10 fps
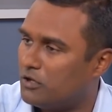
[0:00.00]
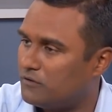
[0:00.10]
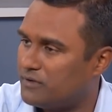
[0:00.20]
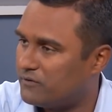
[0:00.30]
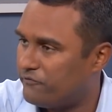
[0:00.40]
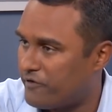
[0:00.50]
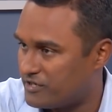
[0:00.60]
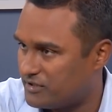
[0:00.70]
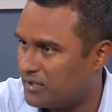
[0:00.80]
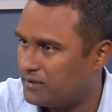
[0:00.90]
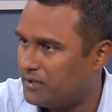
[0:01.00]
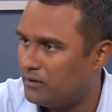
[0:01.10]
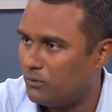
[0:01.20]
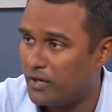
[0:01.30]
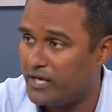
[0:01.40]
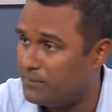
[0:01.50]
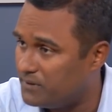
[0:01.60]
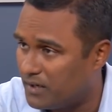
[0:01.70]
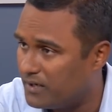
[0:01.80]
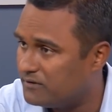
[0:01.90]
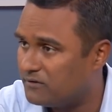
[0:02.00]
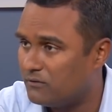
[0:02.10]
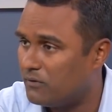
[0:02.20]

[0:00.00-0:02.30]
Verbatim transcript: all of that functionality via APIs,